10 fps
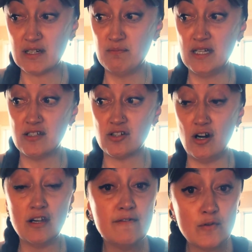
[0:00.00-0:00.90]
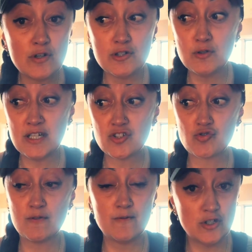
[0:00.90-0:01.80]
recommend olive oil,
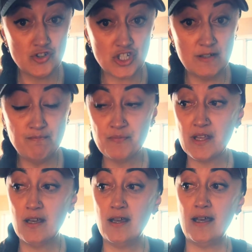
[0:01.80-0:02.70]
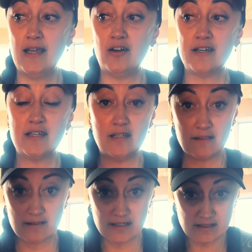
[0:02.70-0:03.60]
extra virgin, and I
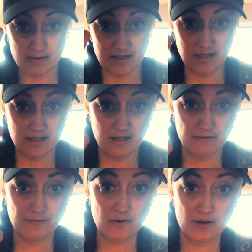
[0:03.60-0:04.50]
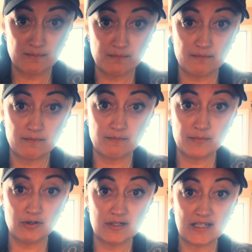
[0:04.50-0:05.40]
get this one here from
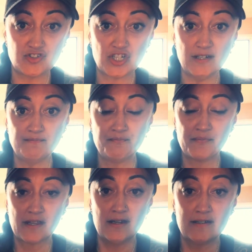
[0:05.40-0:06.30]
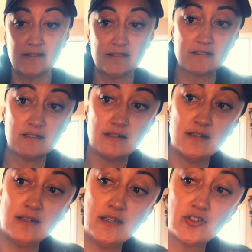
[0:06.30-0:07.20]
Pure Nature. It's
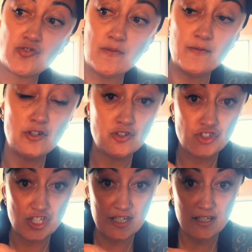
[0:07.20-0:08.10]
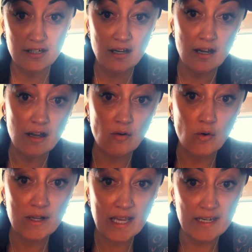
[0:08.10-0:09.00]
a extra virgin
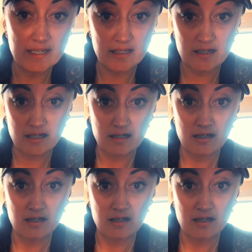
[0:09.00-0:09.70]
organic